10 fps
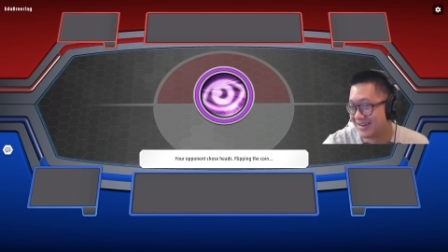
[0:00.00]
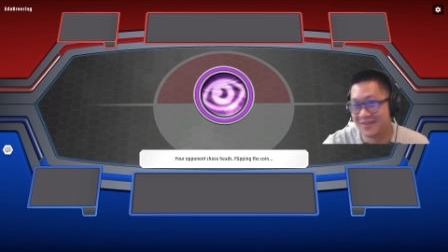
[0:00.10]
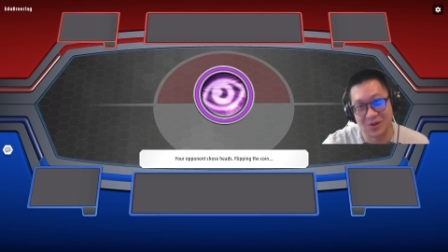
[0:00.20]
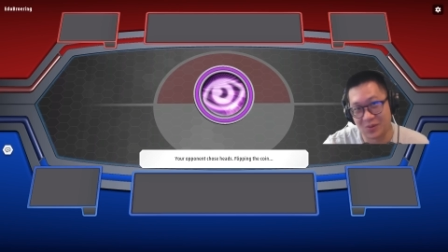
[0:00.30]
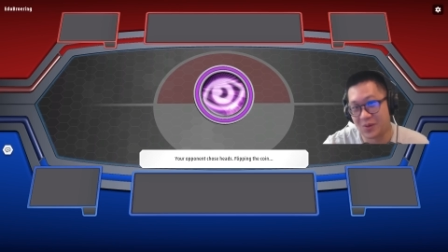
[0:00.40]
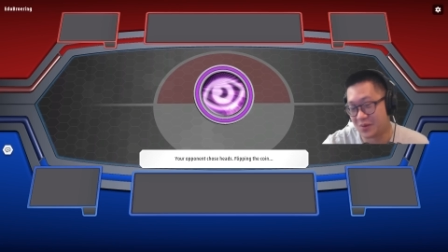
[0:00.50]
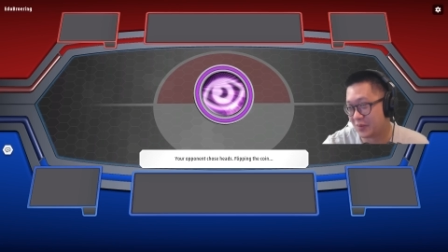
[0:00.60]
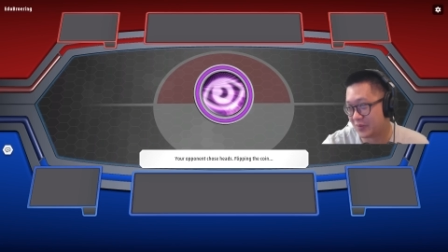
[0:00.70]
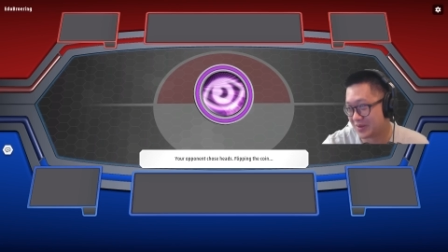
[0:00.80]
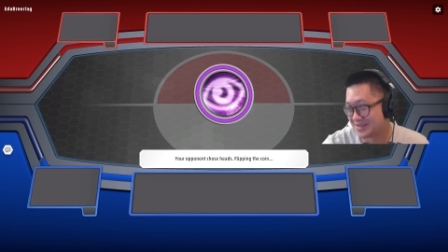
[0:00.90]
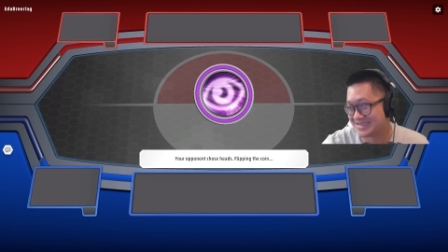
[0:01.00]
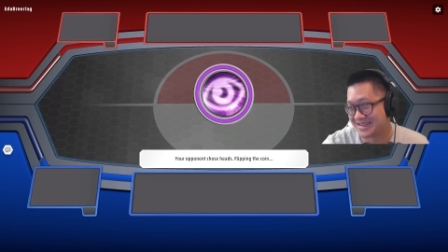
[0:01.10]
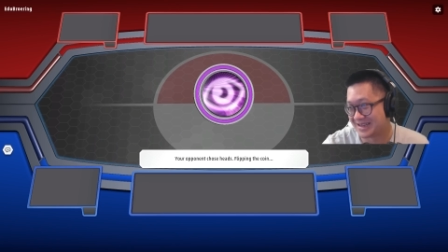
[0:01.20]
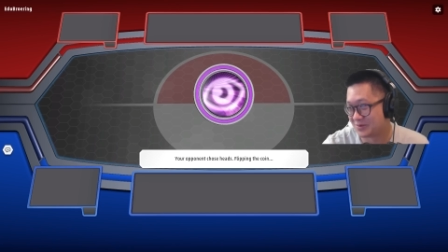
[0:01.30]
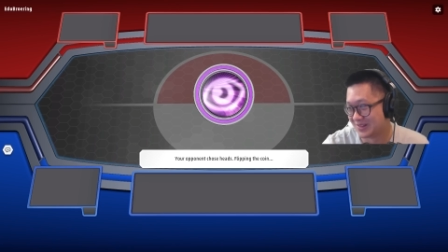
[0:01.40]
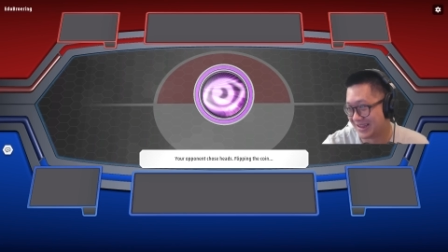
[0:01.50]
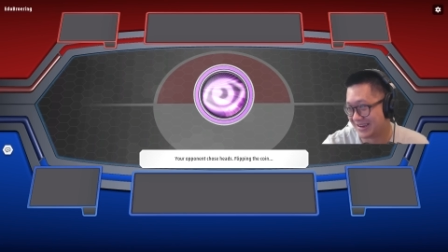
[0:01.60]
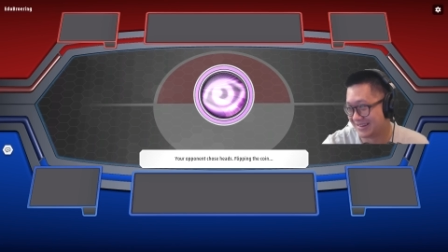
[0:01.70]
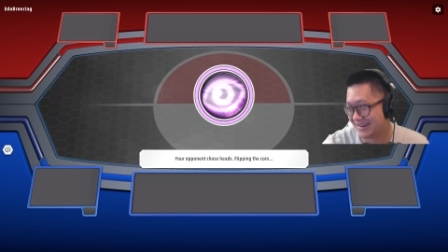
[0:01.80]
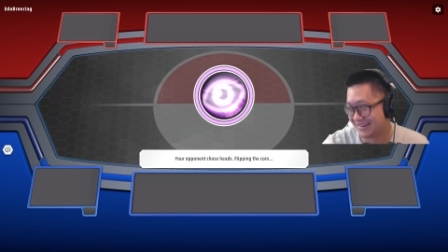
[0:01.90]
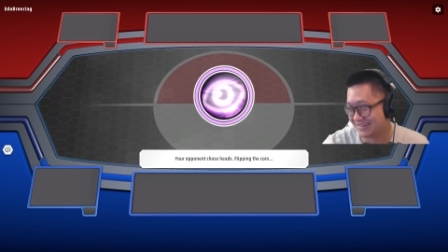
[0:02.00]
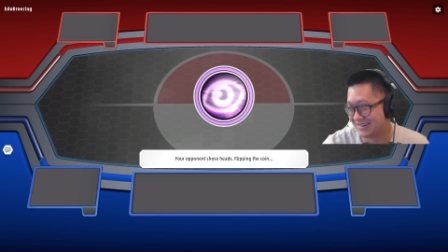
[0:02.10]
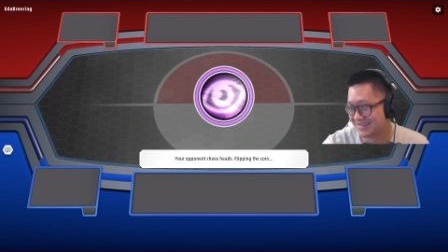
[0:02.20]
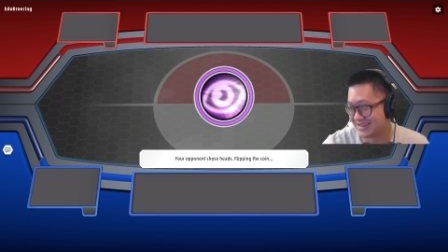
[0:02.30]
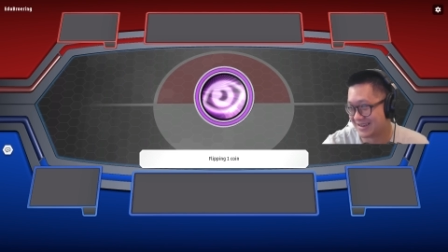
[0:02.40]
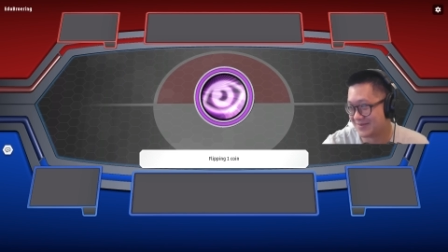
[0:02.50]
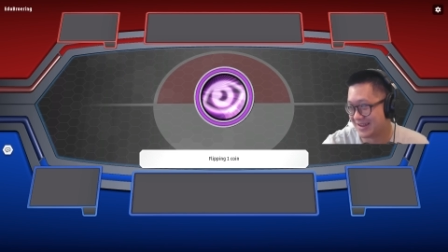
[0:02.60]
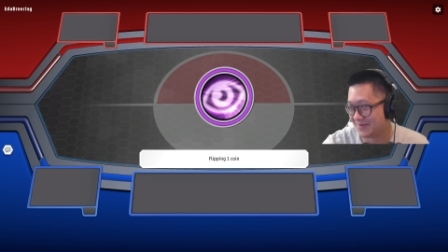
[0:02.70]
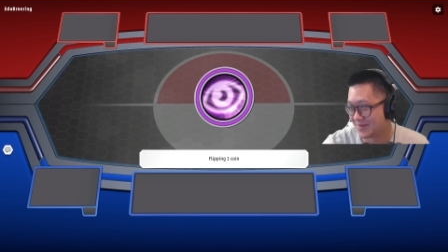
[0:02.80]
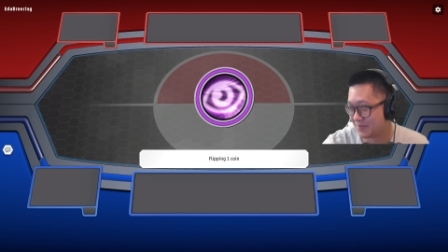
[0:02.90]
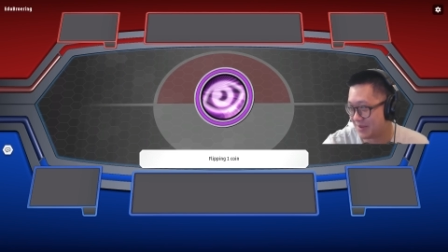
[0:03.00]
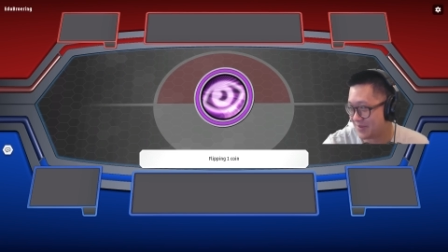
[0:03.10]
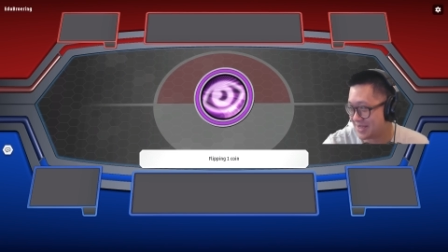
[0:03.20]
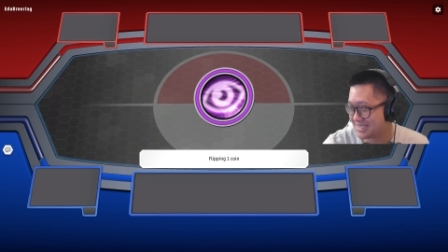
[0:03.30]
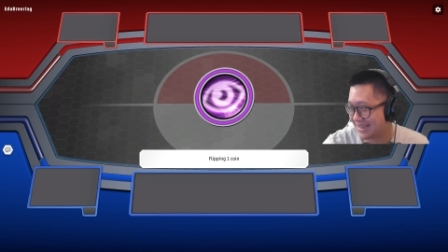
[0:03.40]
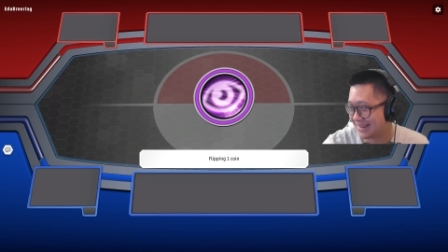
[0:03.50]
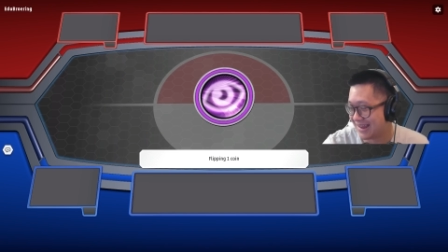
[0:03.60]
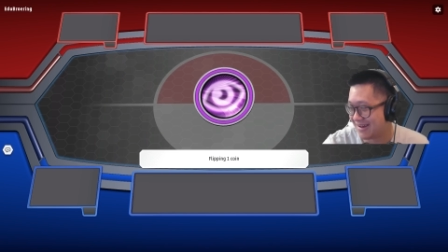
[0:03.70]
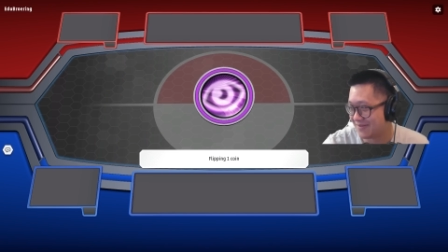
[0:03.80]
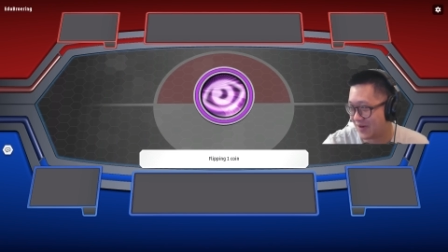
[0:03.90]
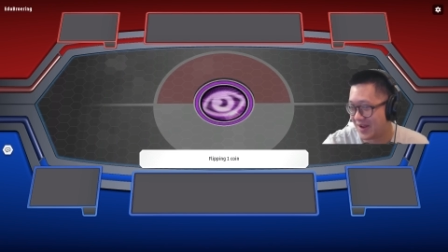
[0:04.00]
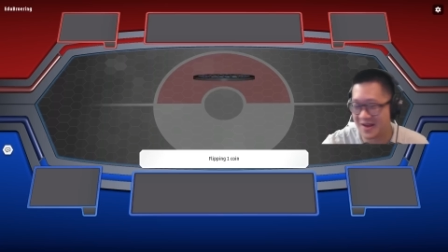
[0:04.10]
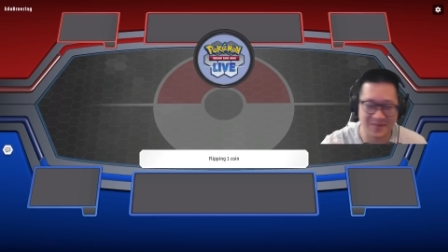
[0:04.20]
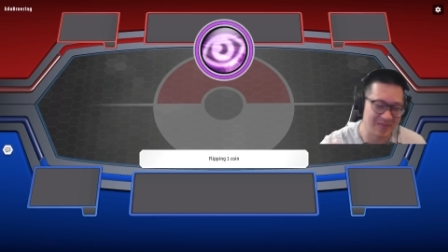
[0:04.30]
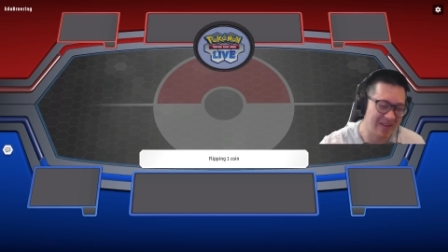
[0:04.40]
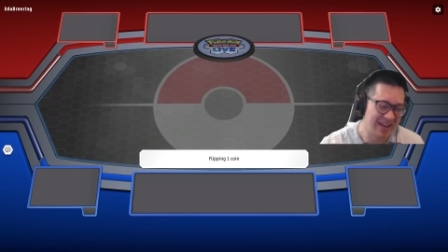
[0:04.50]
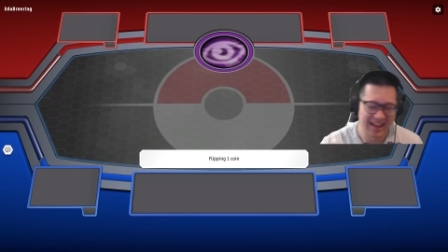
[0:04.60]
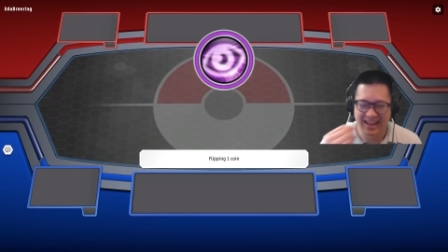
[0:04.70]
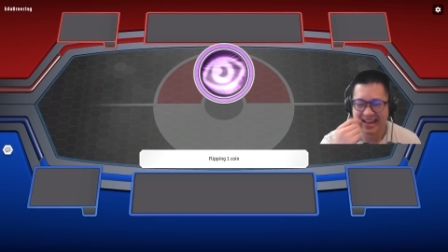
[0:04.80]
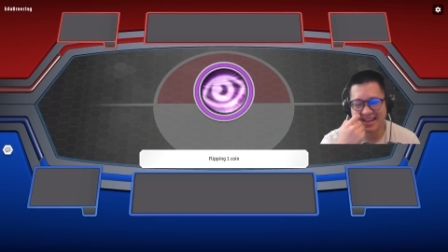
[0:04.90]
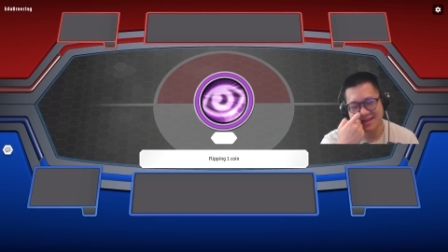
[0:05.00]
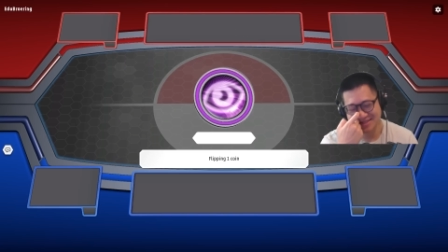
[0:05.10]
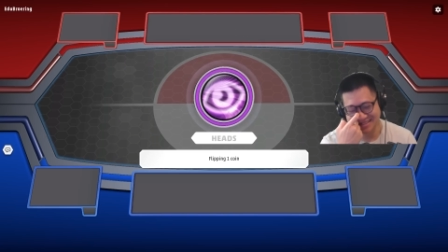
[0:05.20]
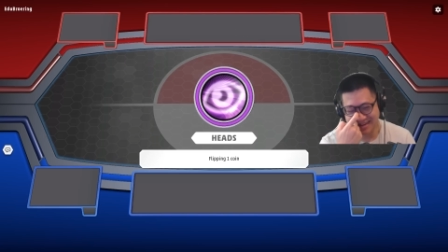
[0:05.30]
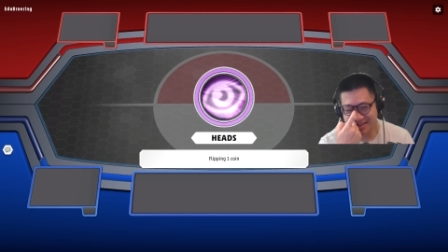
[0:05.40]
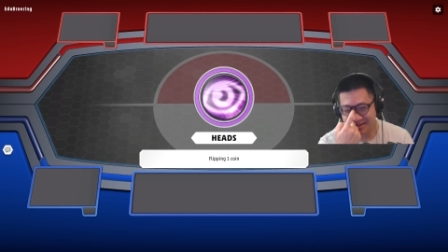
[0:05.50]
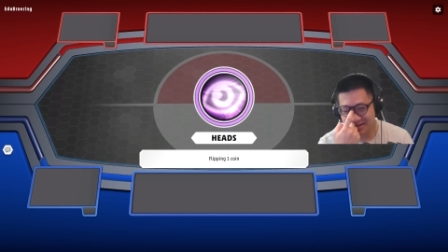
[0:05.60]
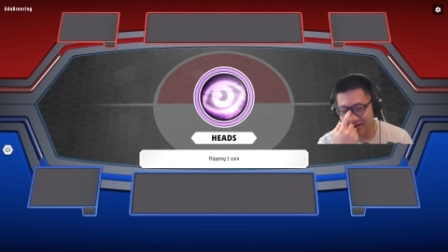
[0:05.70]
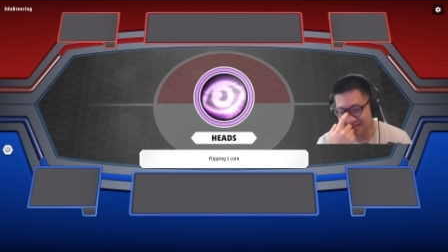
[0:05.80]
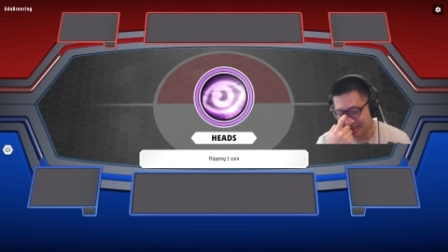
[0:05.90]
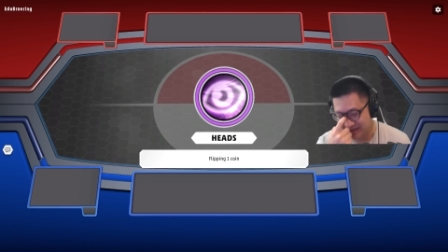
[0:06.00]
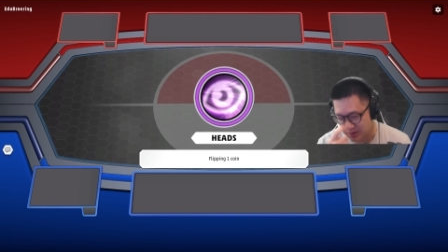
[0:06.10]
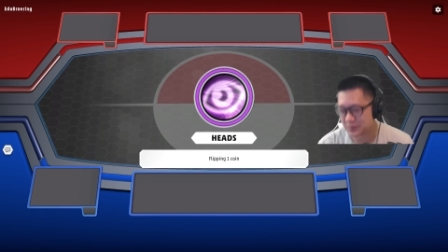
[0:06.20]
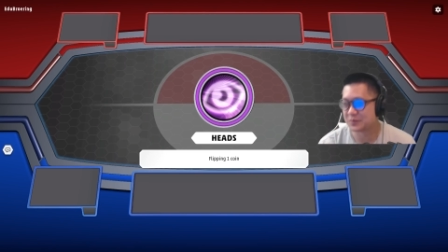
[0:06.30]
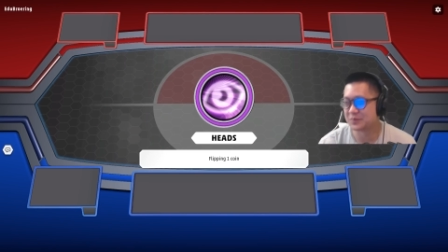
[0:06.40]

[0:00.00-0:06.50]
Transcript: Well, well, well this is like late night. I was like, I'm done. I'm gonna play Peace and Love from Steven Universe here.